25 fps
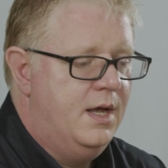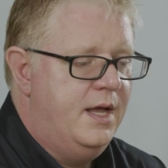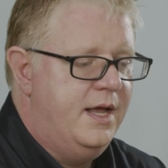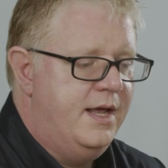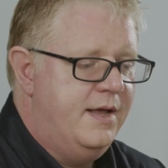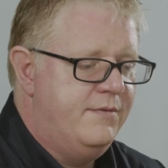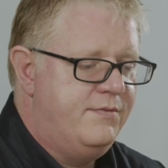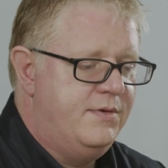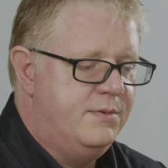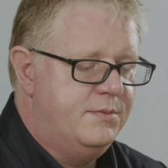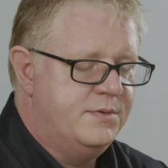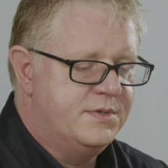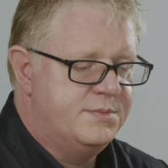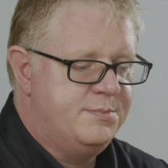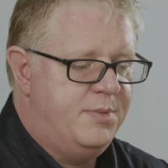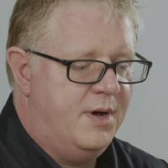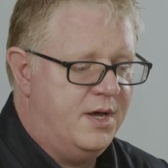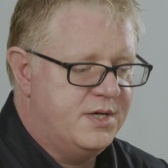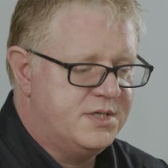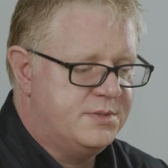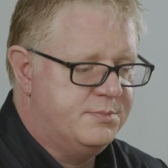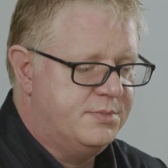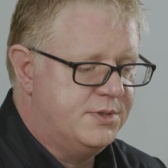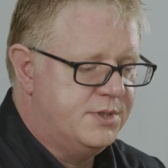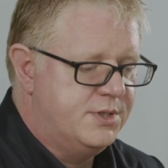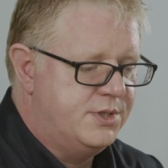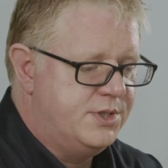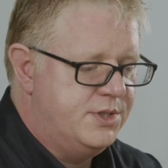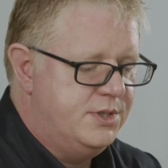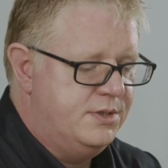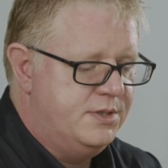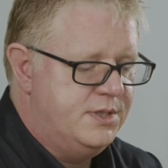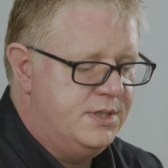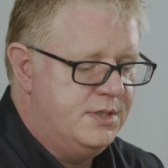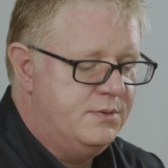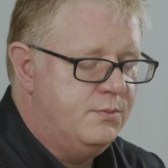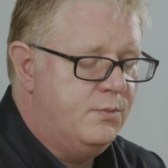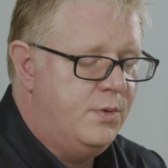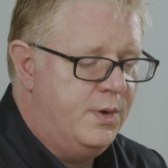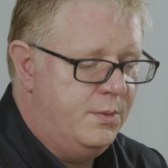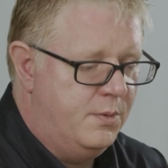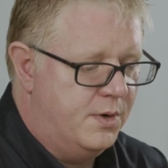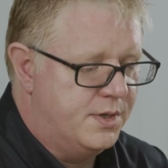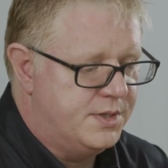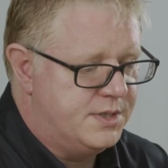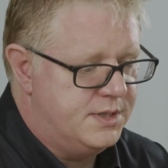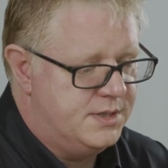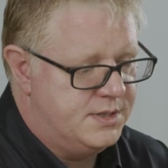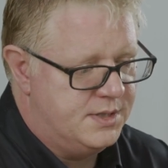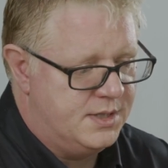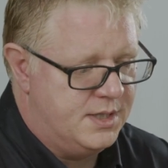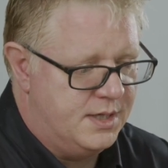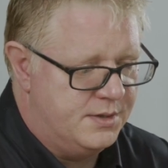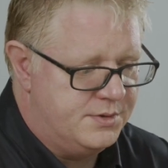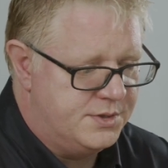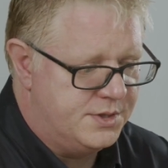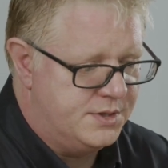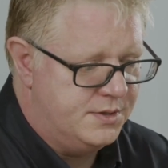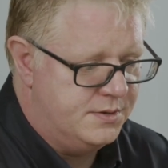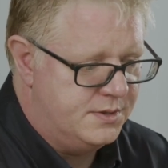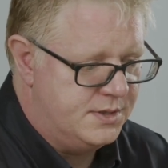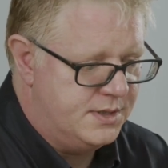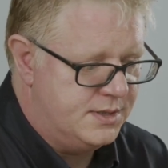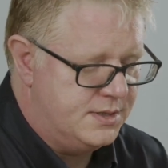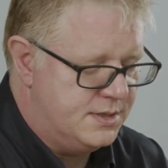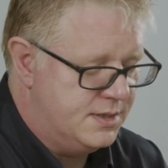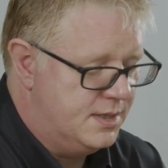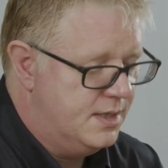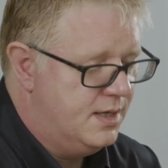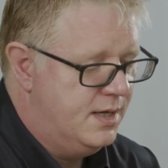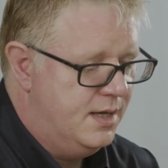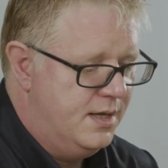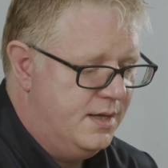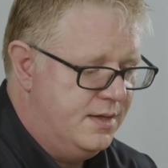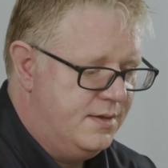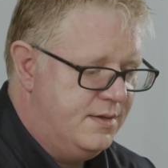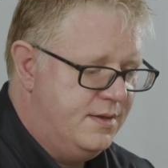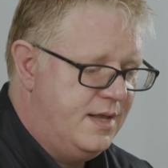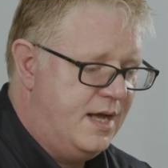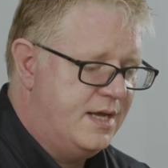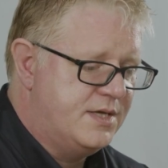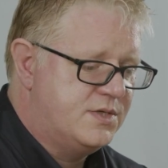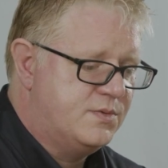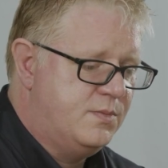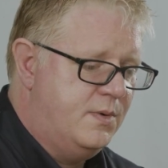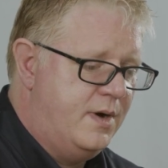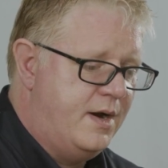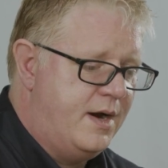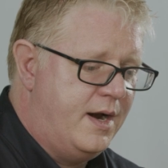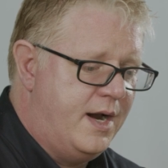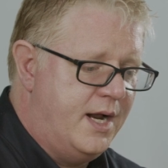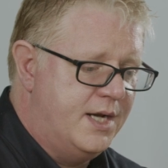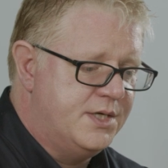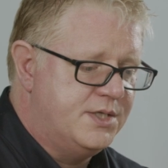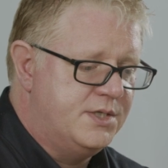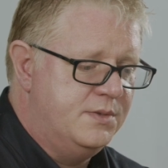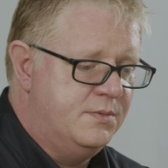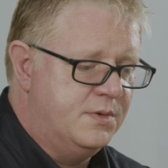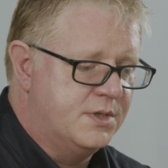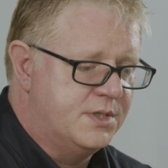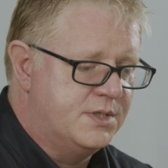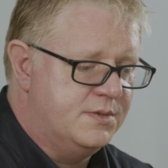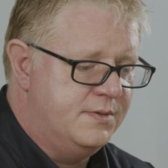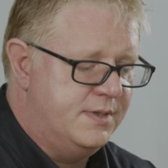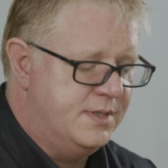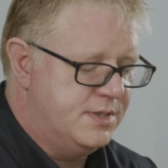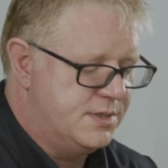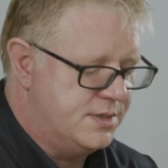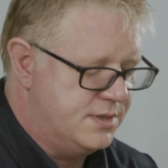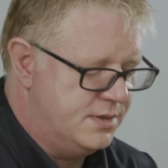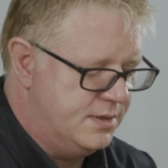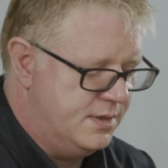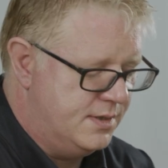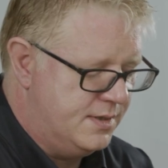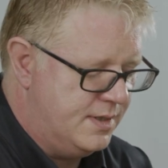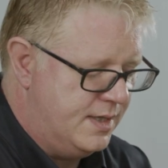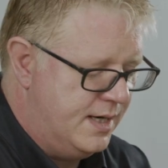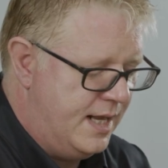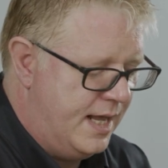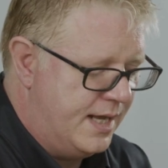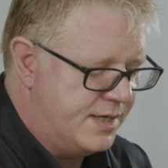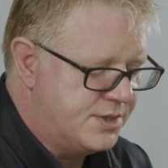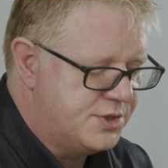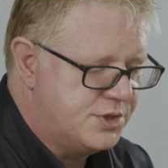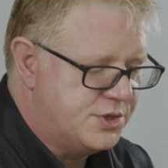If it was possible to shoot it, we wanted to go shoot it. That's where I actually want to insert the next